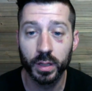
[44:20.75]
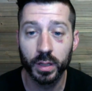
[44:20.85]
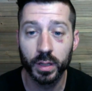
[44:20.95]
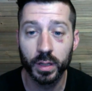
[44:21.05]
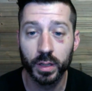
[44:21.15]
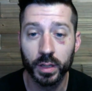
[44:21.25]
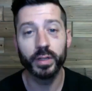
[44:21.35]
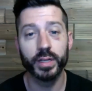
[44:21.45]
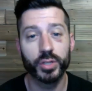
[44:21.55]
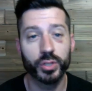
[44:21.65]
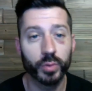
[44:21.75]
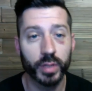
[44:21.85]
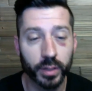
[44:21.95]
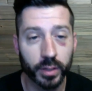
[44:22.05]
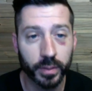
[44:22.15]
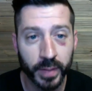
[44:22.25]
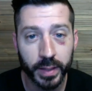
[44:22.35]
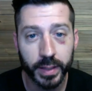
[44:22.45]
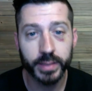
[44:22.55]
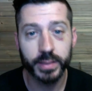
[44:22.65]
The real issue here
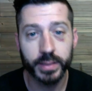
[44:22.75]
is